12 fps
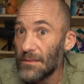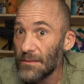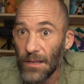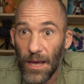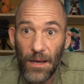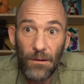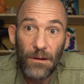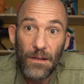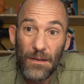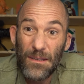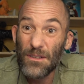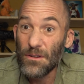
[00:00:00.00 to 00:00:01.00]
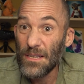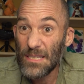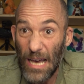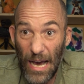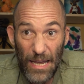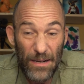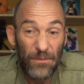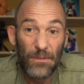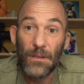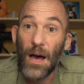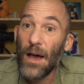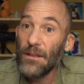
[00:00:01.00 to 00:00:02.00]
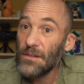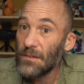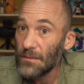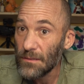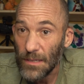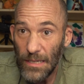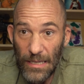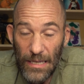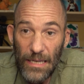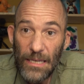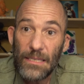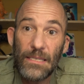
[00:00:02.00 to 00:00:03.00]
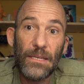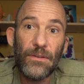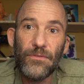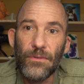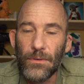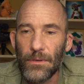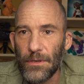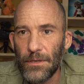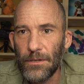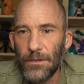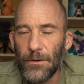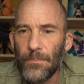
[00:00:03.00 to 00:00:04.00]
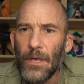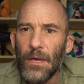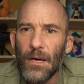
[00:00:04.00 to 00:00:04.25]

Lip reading: languages are just kind of logical and easy for you,